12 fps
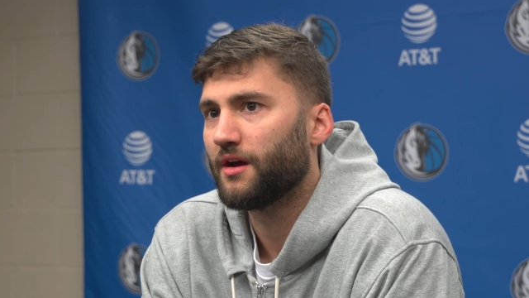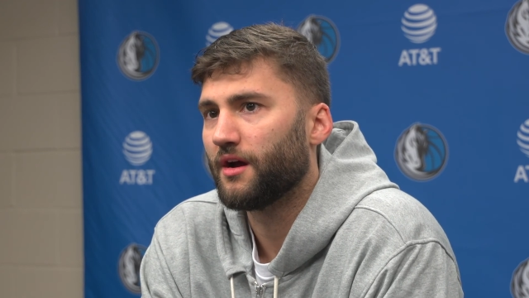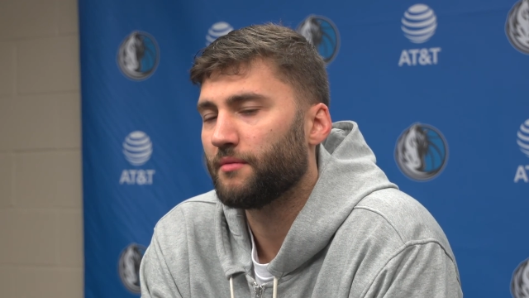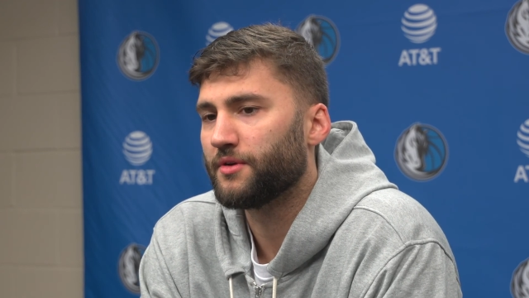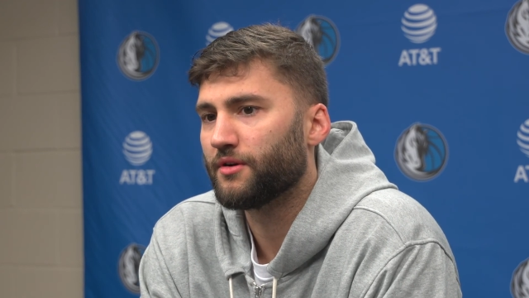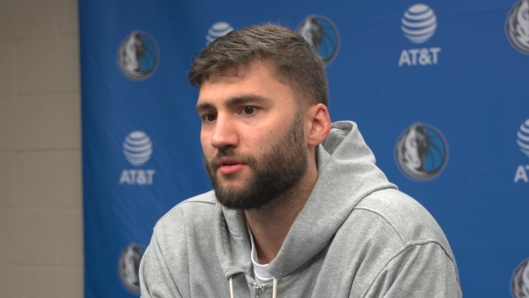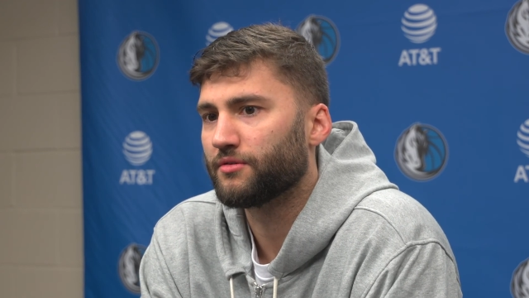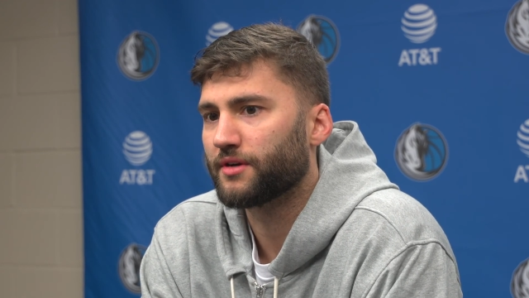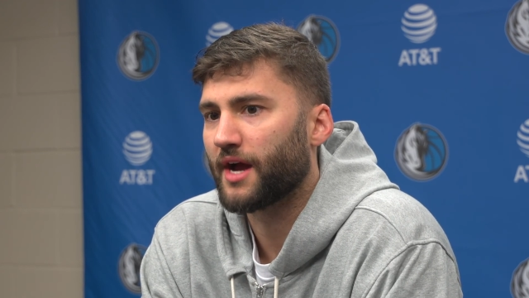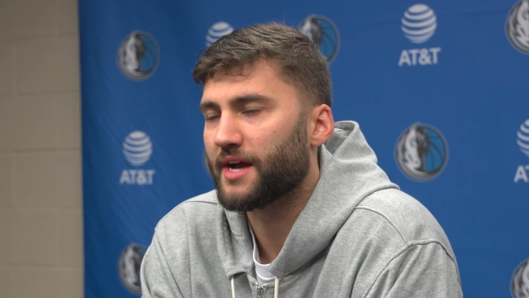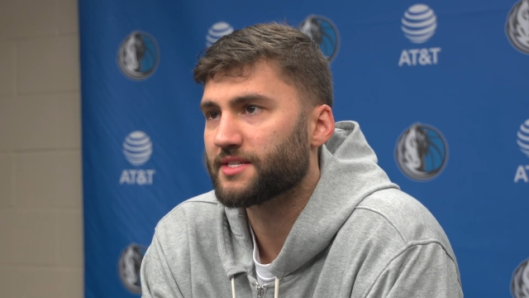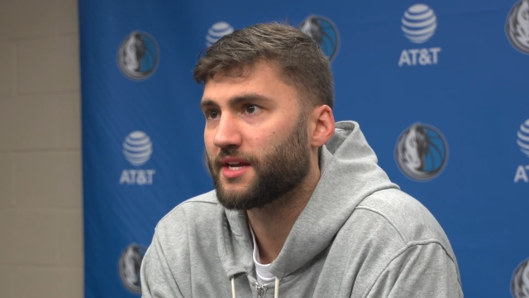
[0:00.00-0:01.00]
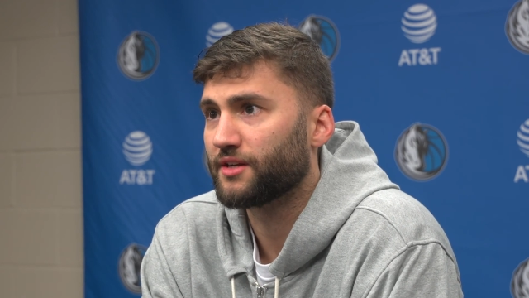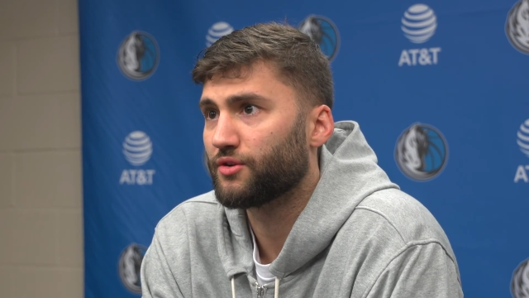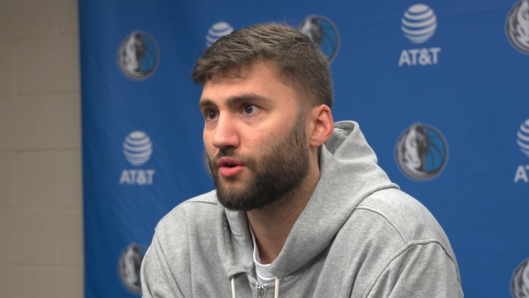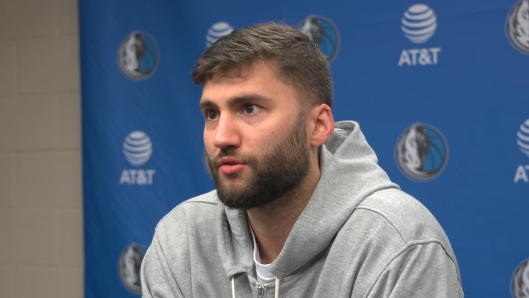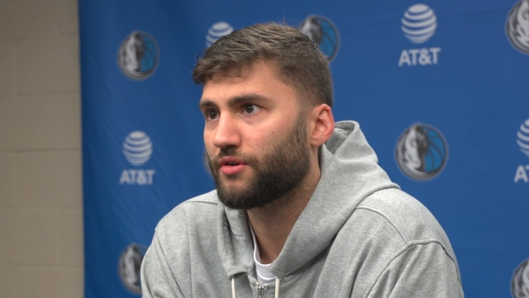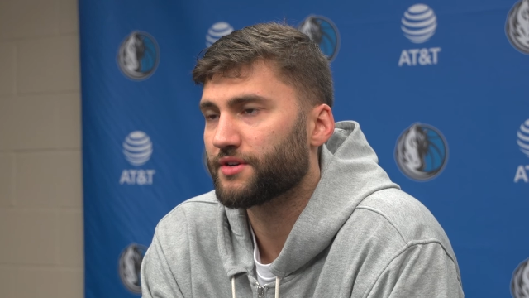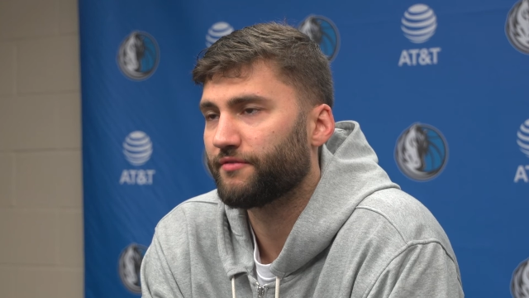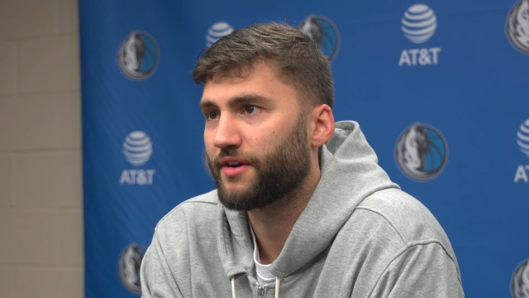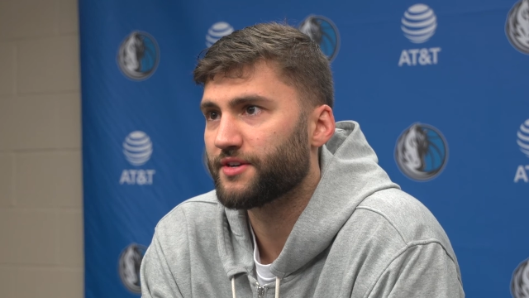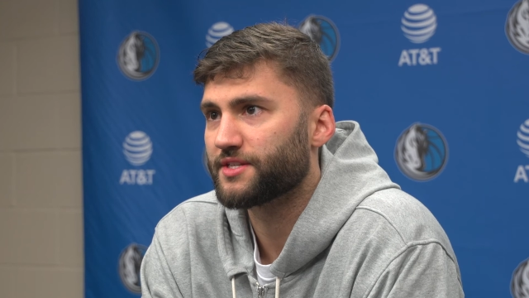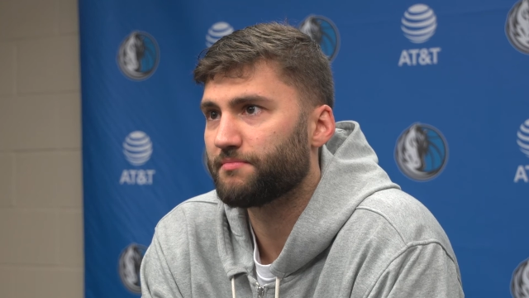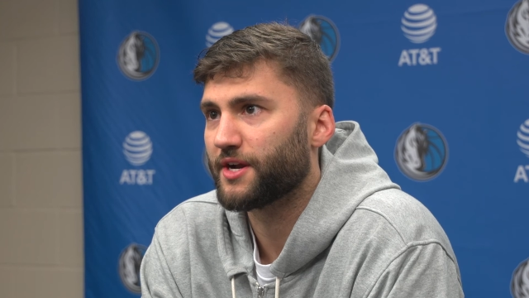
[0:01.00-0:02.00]
You know, guys like Dodo are
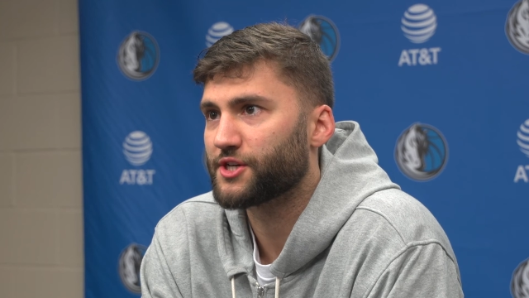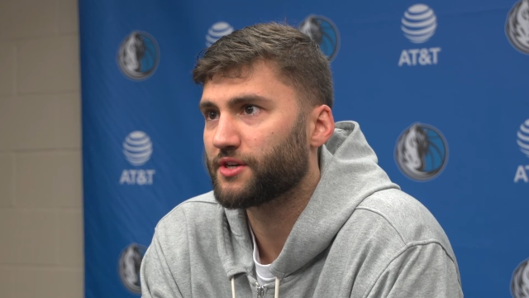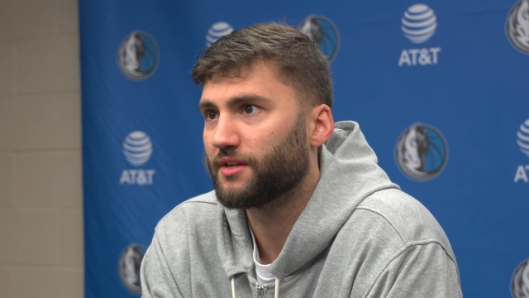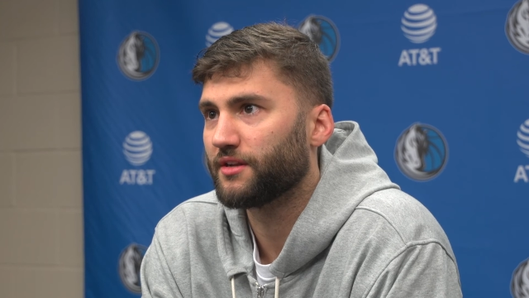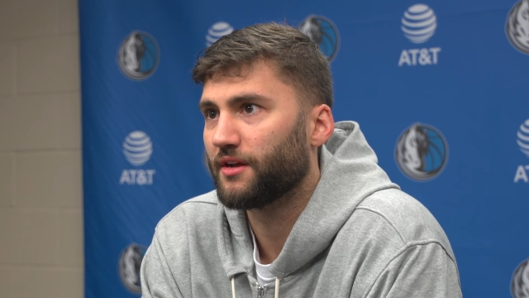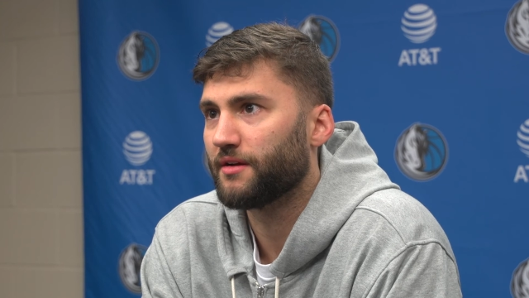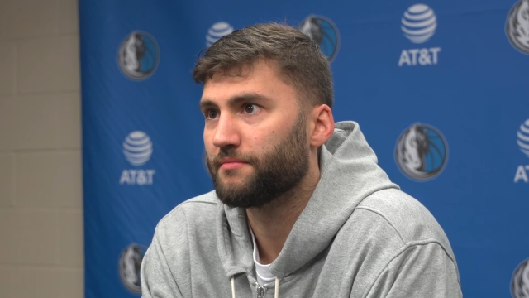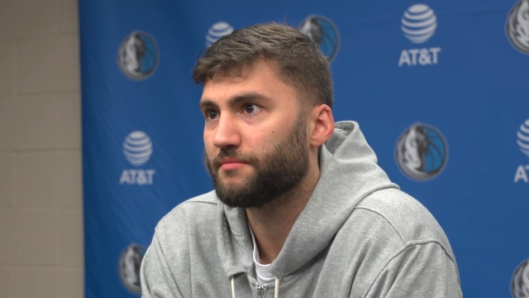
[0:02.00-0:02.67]
very special.